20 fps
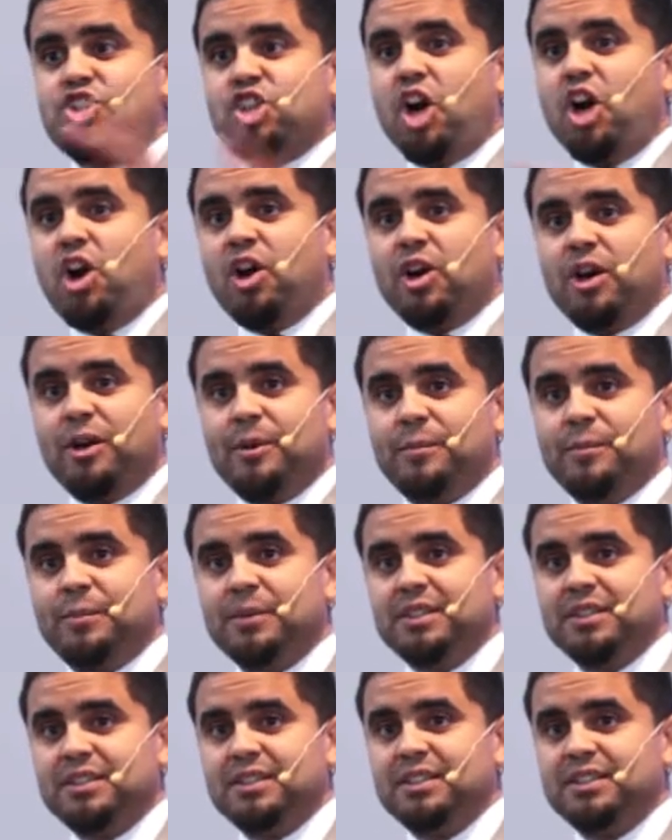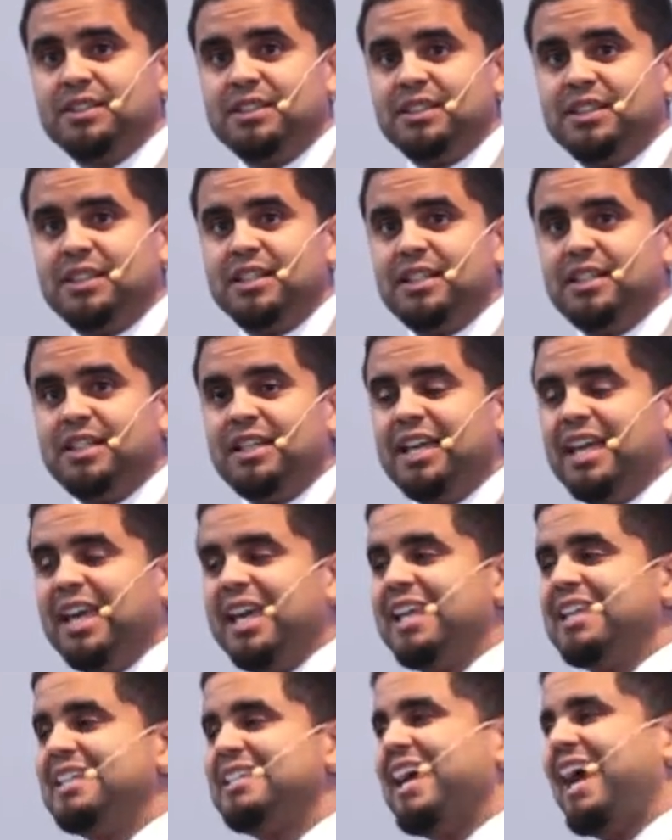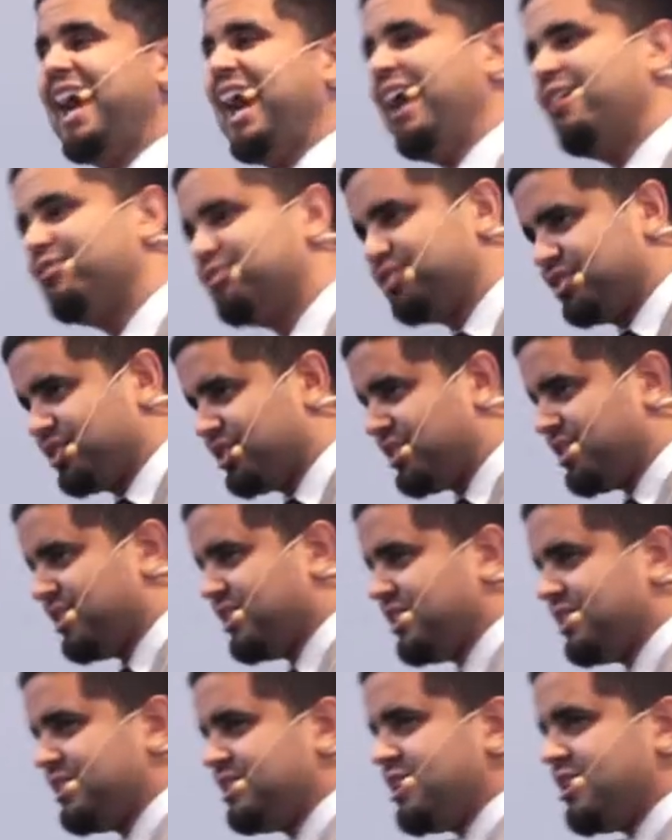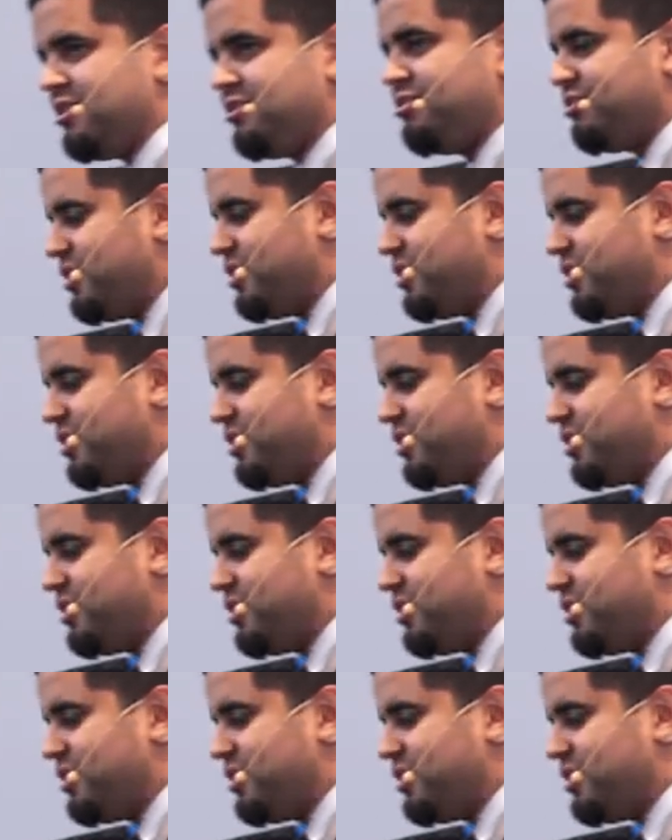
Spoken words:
charm and after they